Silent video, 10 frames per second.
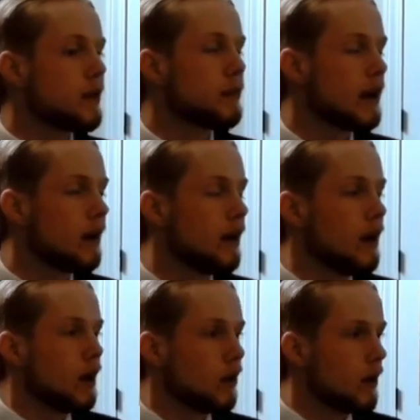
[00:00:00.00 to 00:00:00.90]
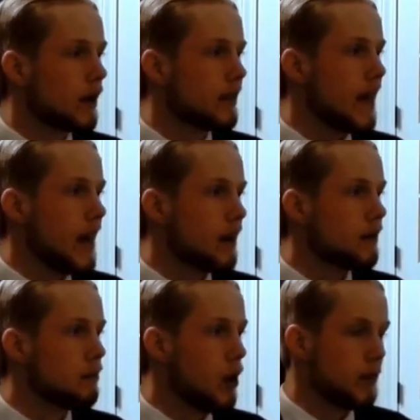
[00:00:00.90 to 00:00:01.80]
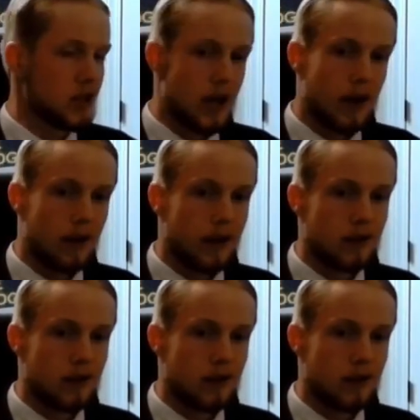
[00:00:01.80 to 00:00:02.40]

we will look at that momentarily.